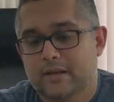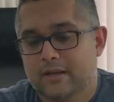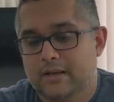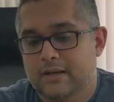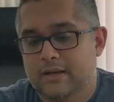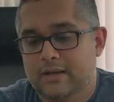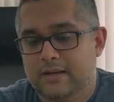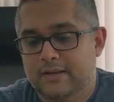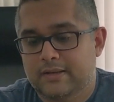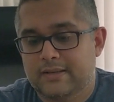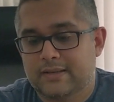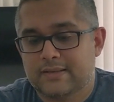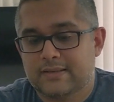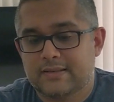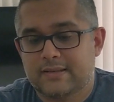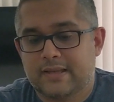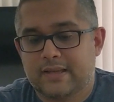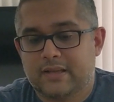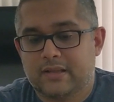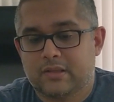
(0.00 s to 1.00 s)
It
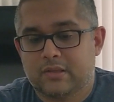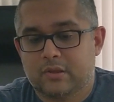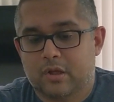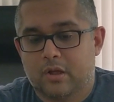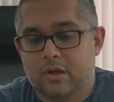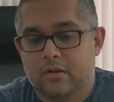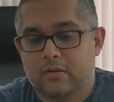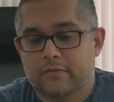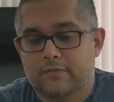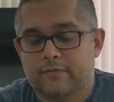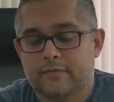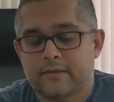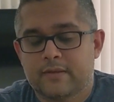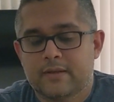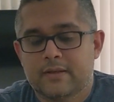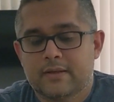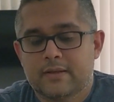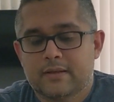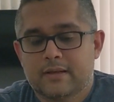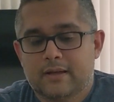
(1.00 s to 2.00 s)
doesn't take a lot
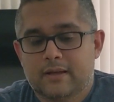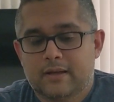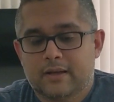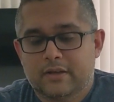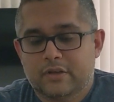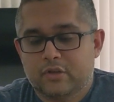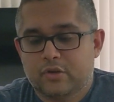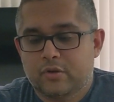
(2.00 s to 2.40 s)
of,